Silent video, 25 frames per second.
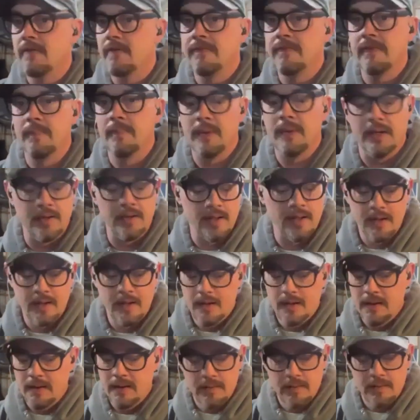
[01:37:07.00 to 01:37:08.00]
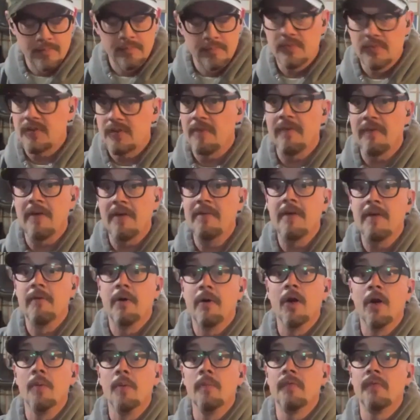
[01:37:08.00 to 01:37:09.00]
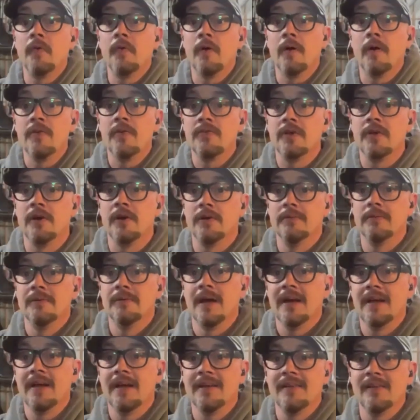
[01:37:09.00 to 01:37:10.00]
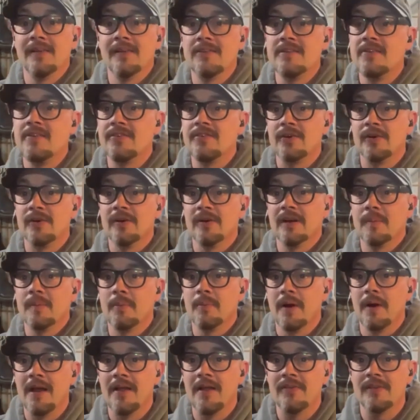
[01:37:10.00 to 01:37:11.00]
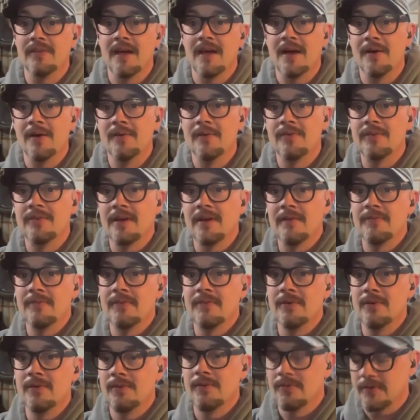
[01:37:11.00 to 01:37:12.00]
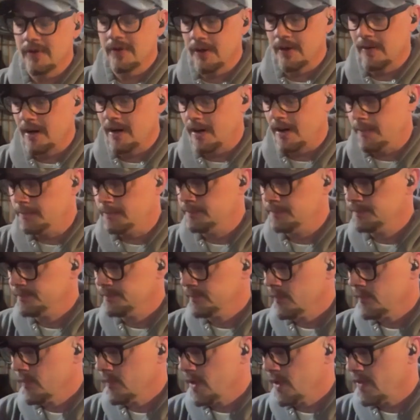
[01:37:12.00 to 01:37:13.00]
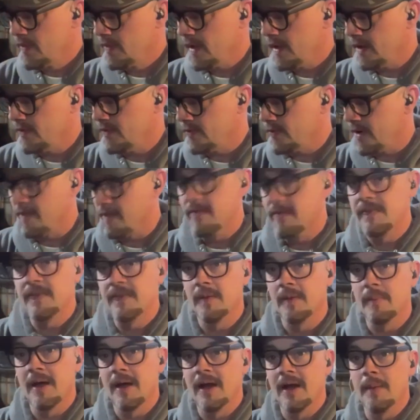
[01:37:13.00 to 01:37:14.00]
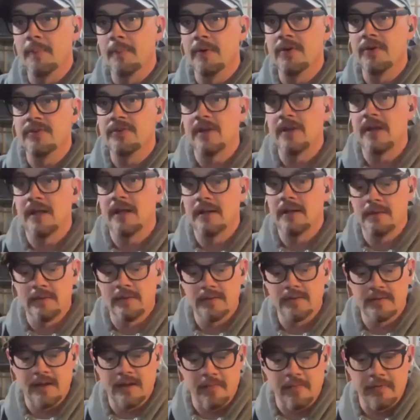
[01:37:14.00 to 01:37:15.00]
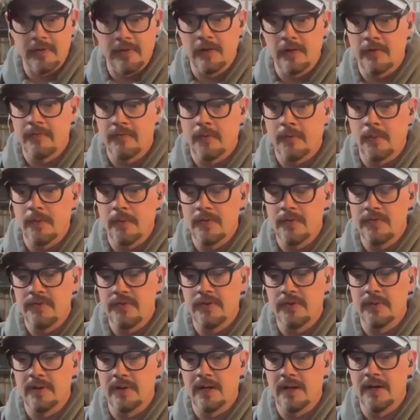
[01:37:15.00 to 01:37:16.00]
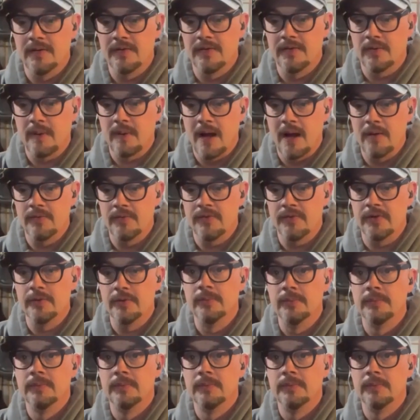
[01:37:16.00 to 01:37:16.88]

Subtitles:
I mean, stuff I've never heard before, so I can listen to Surrogate Brains now and stuff too. So thanks for everything, man. I appreciate it, and definitely look forward to round two.